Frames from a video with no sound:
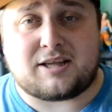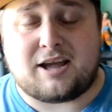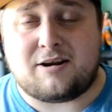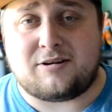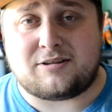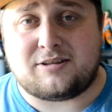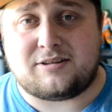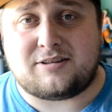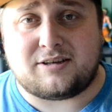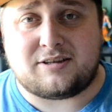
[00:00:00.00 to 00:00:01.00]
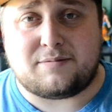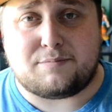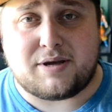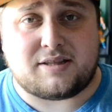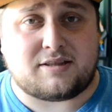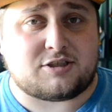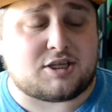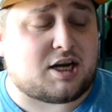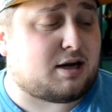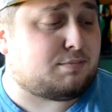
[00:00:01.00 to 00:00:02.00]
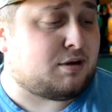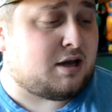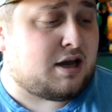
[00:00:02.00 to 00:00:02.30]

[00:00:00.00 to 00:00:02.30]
I heard he's done an amazing job.